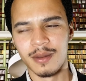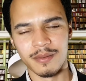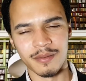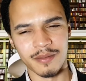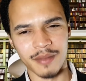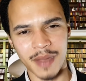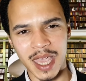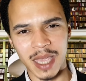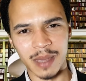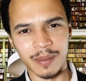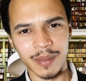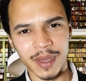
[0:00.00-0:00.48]

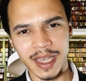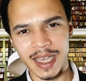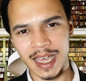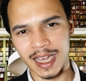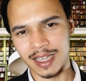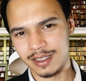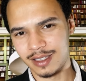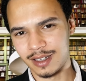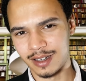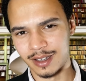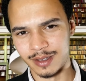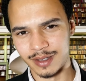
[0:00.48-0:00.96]
Maybe
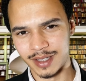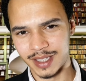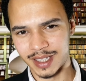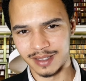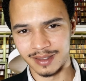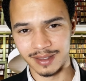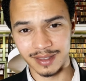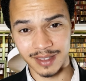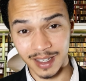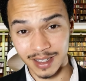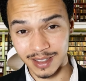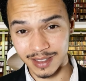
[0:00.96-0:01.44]
Catalonia
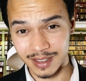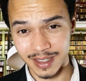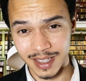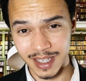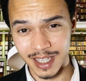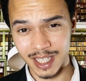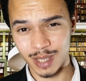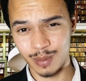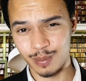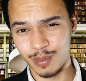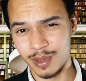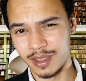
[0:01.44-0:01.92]
does
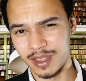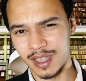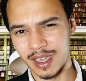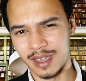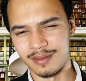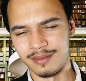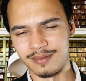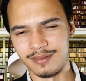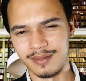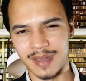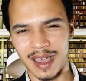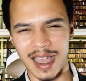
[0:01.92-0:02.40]
this, but
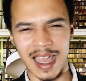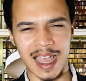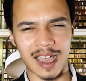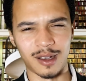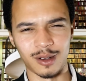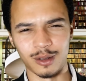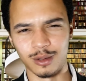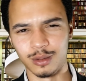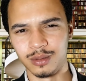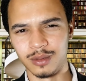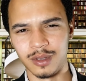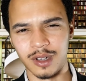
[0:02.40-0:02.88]
then
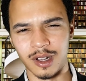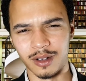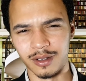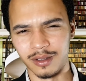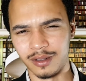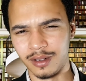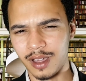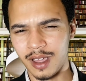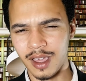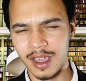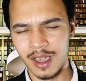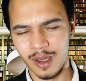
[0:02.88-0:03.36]
how
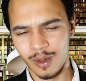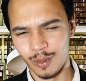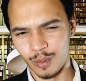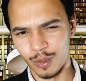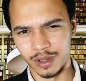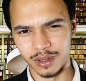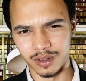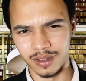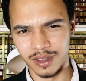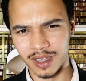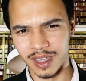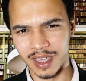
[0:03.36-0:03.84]
long
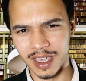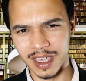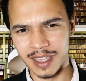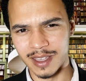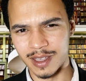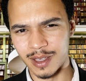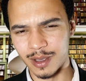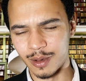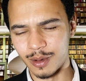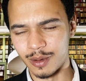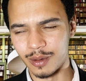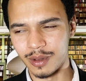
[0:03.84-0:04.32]
would the
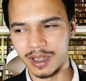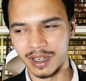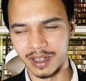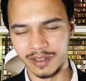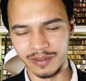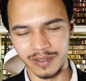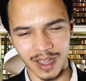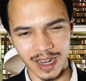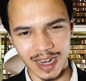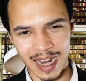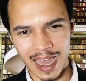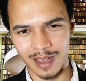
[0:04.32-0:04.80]
EU kind
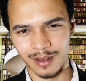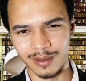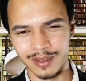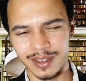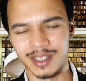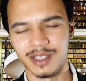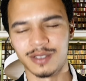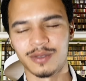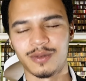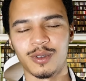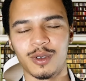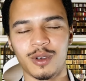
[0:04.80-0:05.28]
of allow
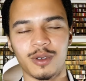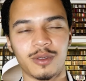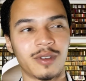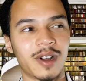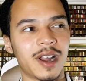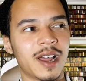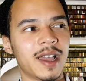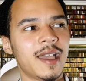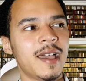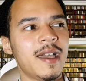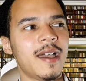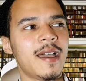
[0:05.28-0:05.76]
this for,
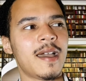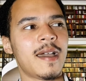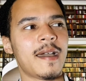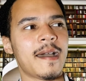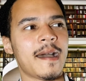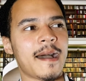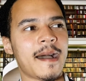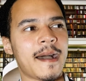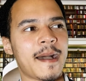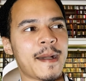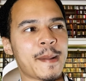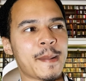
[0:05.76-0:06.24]
right?
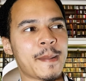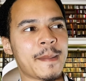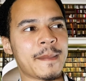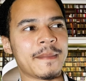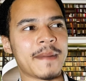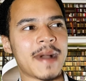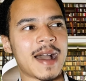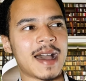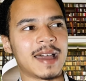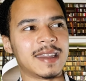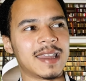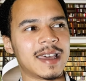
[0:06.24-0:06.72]
And
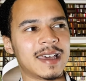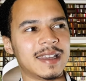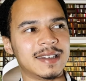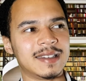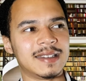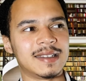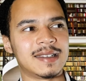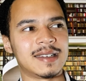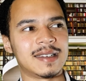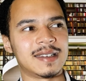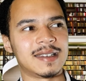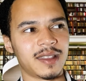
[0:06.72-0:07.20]

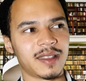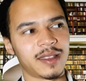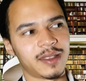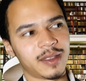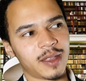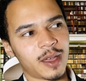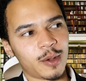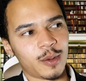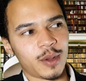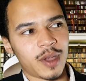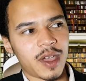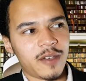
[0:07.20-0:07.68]
then,
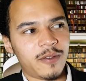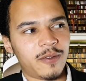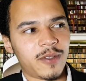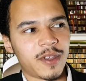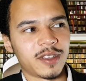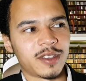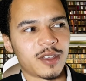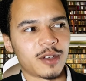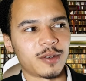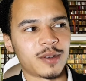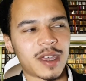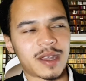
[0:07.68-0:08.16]
if they
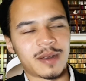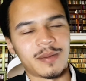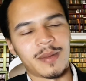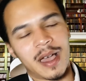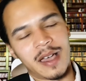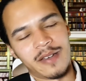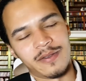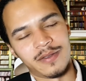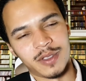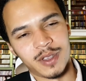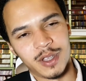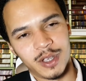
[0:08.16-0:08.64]
don't end up
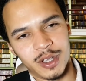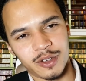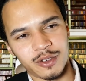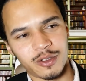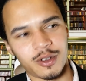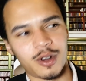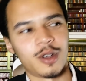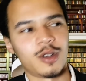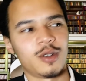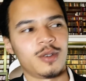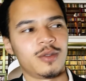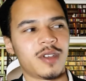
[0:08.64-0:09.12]
having the
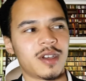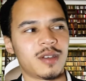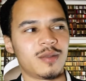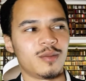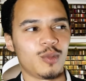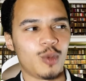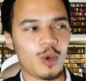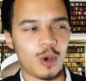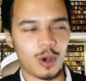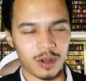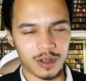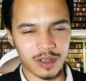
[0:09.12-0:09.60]
euro, then
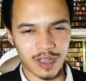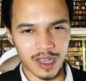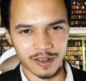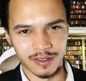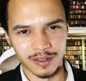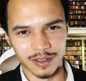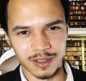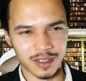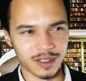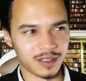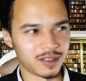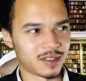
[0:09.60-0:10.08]
what
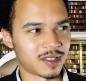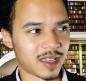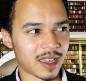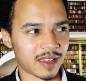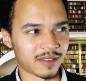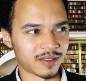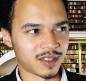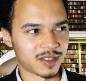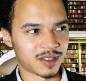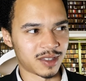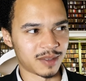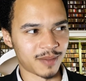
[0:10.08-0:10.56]
currency do they
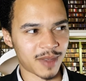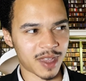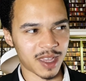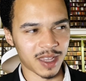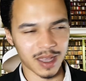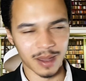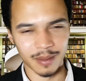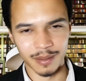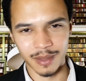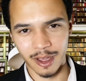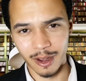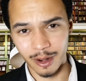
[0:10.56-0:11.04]
have to make
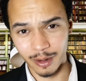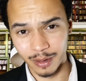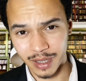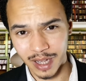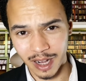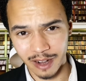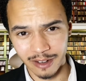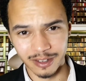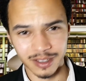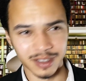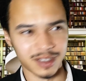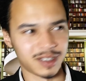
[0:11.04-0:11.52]
up their own
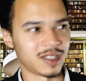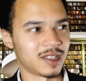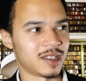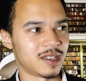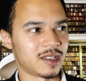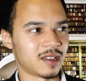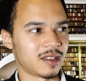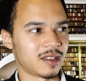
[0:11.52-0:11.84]
currency?